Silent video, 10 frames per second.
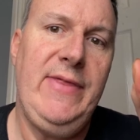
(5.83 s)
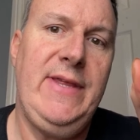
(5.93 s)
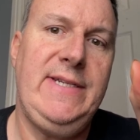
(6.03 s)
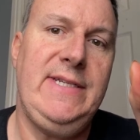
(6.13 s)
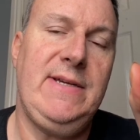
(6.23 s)

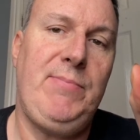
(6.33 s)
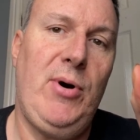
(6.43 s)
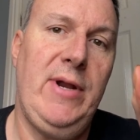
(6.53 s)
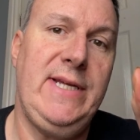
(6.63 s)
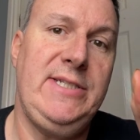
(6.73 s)
This is a
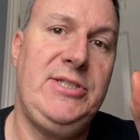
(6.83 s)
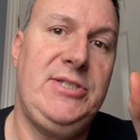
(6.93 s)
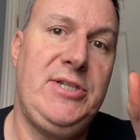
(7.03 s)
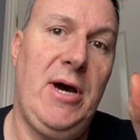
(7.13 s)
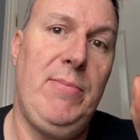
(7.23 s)
Polly's
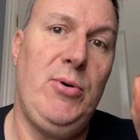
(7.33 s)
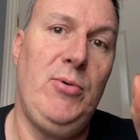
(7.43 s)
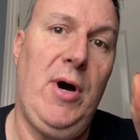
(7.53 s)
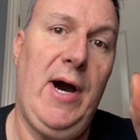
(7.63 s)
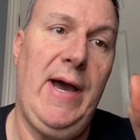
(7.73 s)

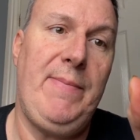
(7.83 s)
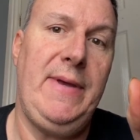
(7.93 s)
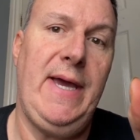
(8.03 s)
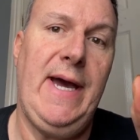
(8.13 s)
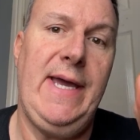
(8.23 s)
double
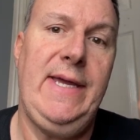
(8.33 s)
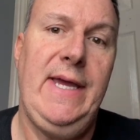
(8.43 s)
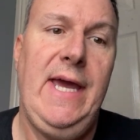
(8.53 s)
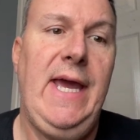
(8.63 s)
IPA.